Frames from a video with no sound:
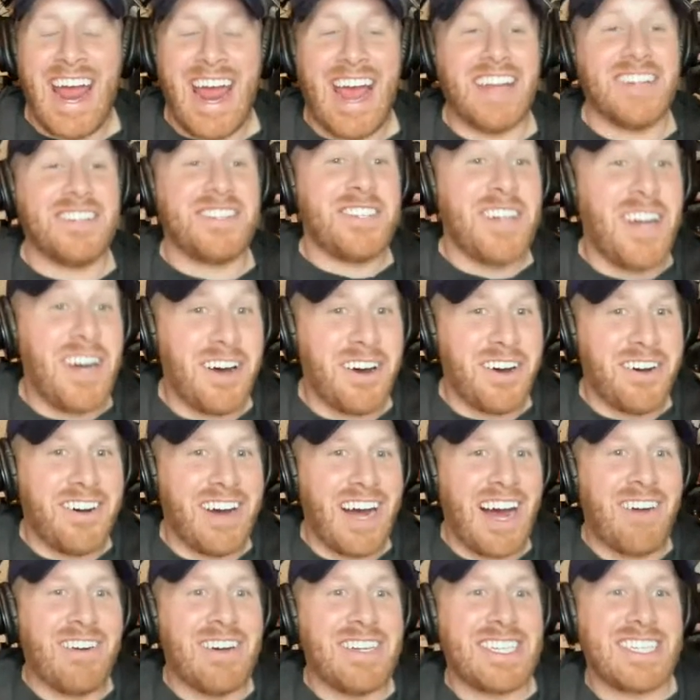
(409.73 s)
And
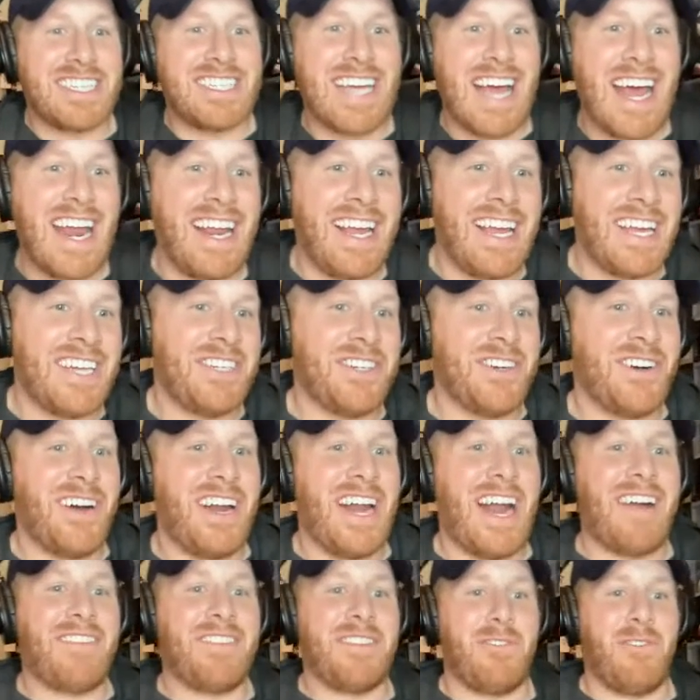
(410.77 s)
so I was excited to get you
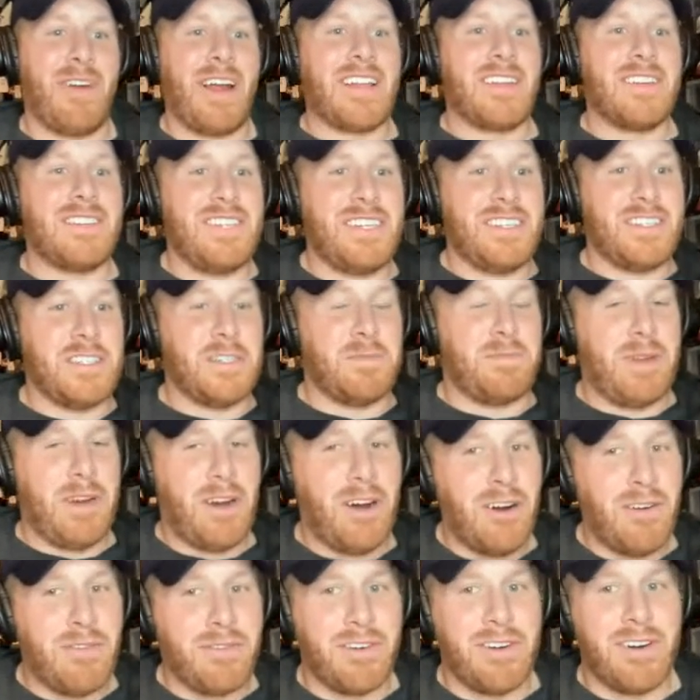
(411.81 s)
on after the regular season's been
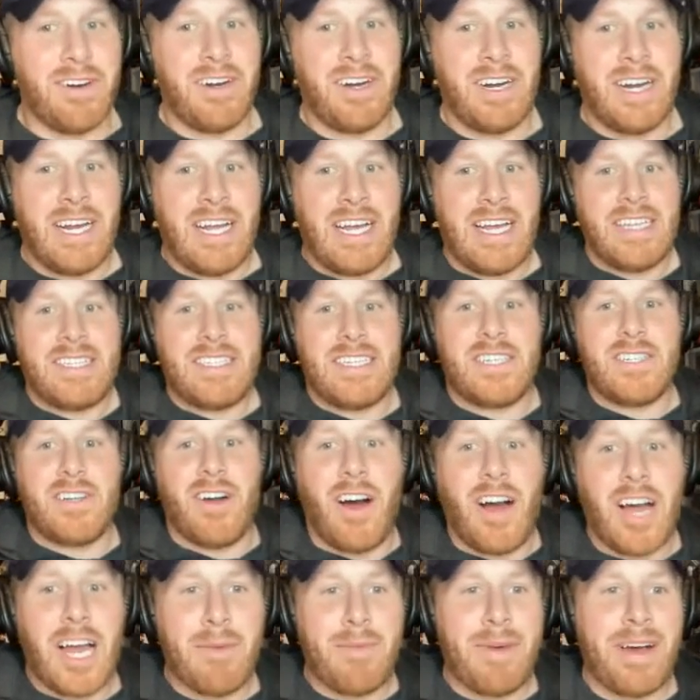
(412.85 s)
over to
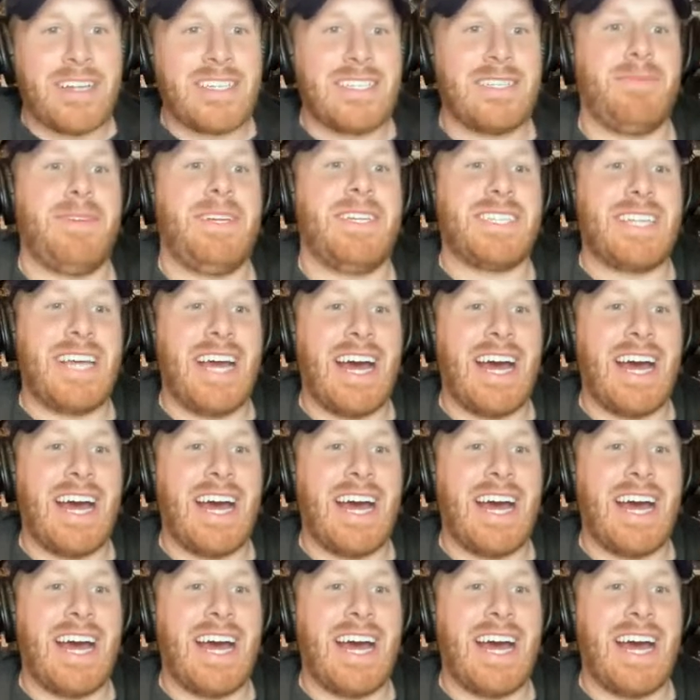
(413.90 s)
talk about some of these